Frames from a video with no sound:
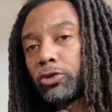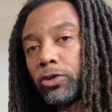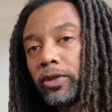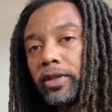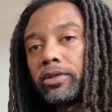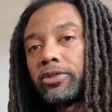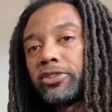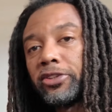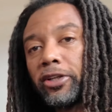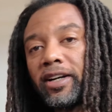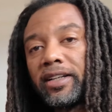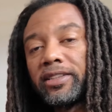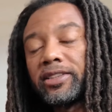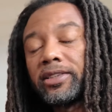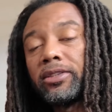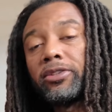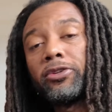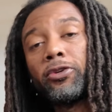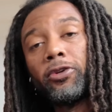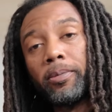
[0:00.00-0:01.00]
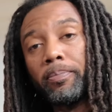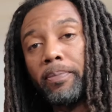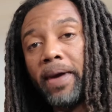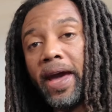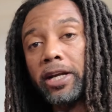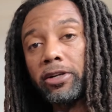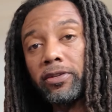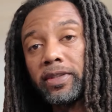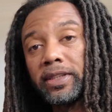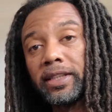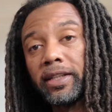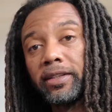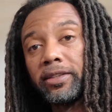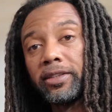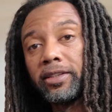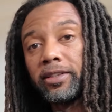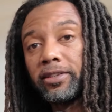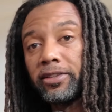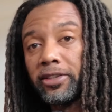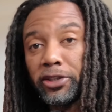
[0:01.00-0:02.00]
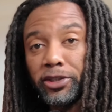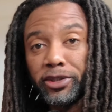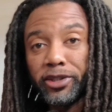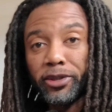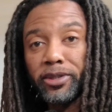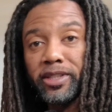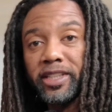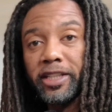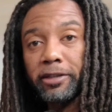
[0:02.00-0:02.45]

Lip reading: Trickle Charger or battery tender? Do you know the